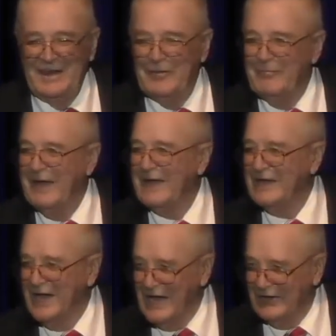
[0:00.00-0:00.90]
My
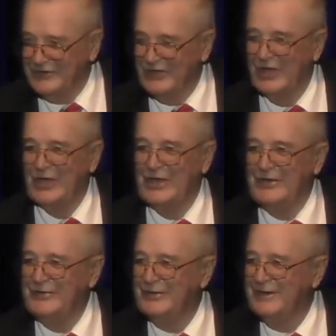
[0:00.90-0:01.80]
godson,
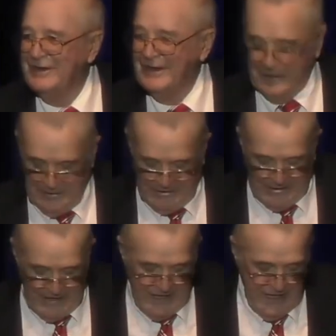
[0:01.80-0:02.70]

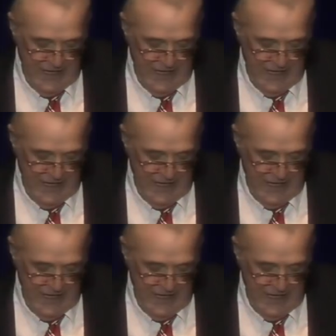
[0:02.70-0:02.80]
Clay